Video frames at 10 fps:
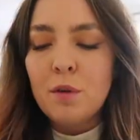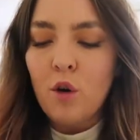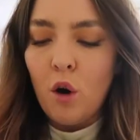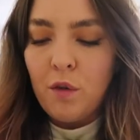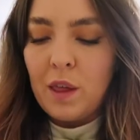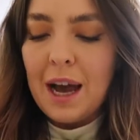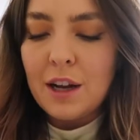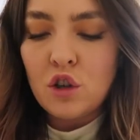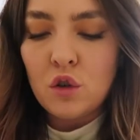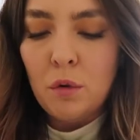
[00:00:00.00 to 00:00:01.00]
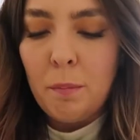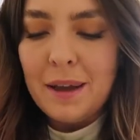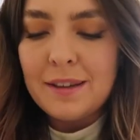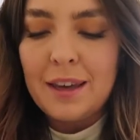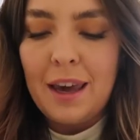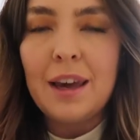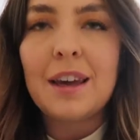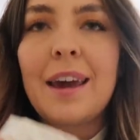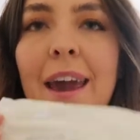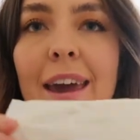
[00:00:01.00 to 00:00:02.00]
We've got the actual biscuit
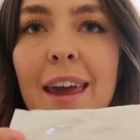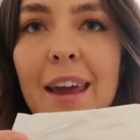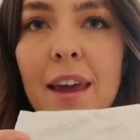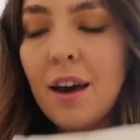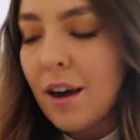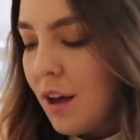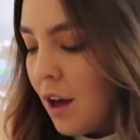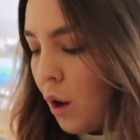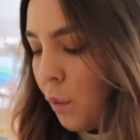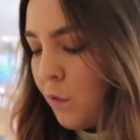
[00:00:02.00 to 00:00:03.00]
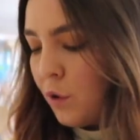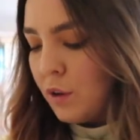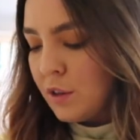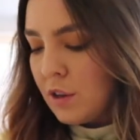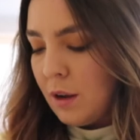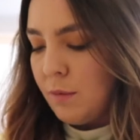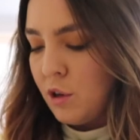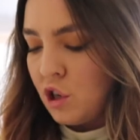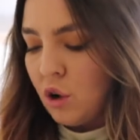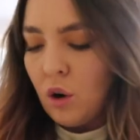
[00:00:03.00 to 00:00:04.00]
kit here. We've got some
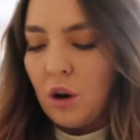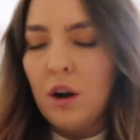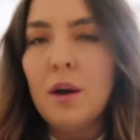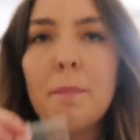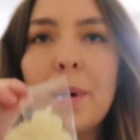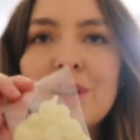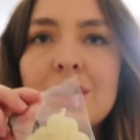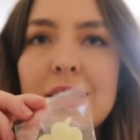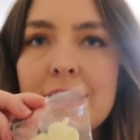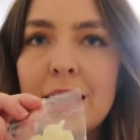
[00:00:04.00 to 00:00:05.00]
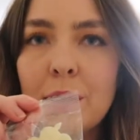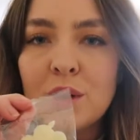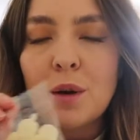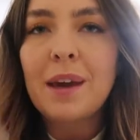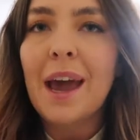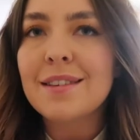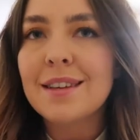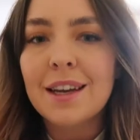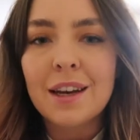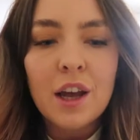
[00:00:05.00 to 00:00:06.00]
chocolate buttons here, which I'm
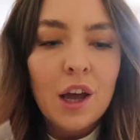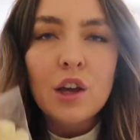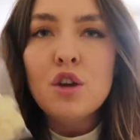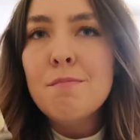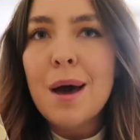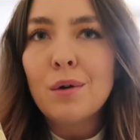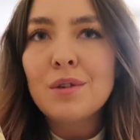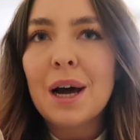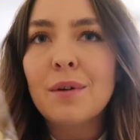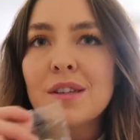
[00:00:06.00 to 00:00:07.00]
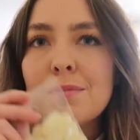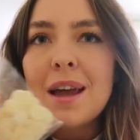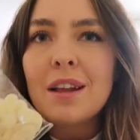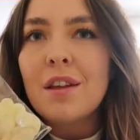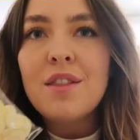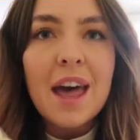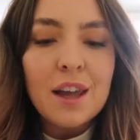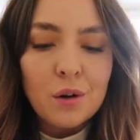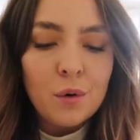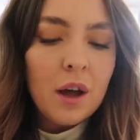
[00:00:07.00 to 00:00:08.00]
guessing you melt down to make the
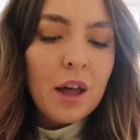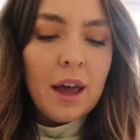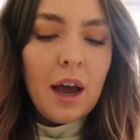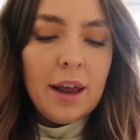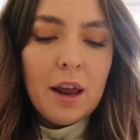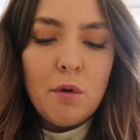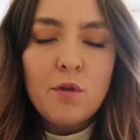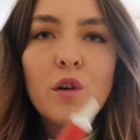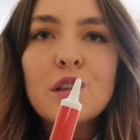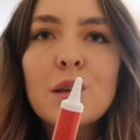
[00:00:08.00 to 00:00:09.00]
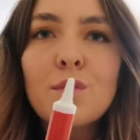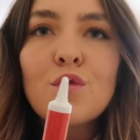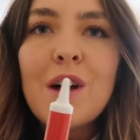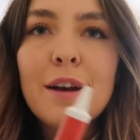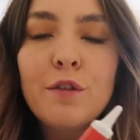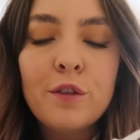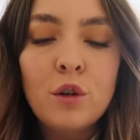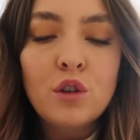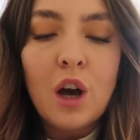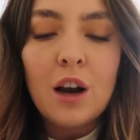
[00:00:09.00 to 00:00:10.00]
nail. And then we've got some red
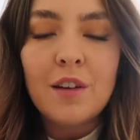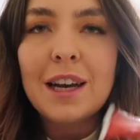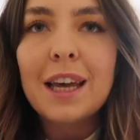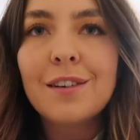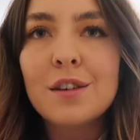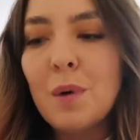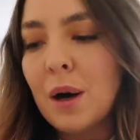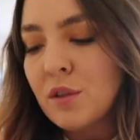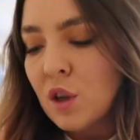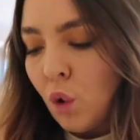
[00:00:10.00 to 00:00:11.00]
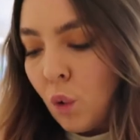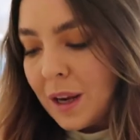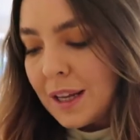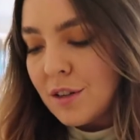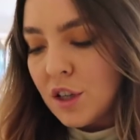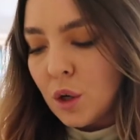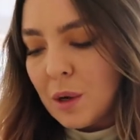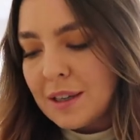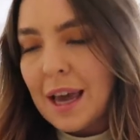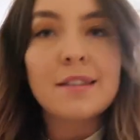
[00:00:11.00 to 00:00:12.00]
food color in here as well. So all we need to do
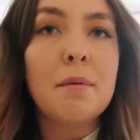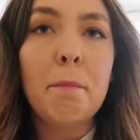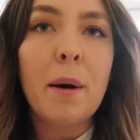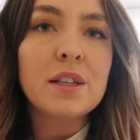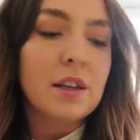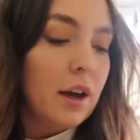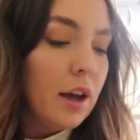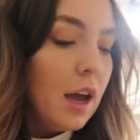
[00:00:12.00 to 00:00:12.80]
is get some butter.